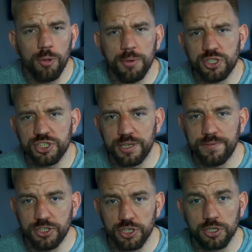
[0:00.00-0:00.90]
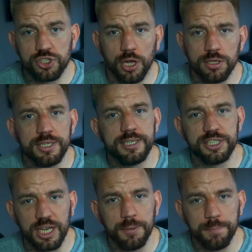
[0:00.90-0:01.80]
almost as if he's not toggling
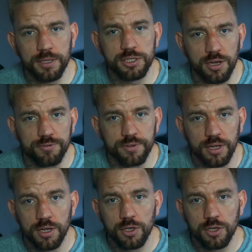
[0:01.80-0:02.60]
his aimbot off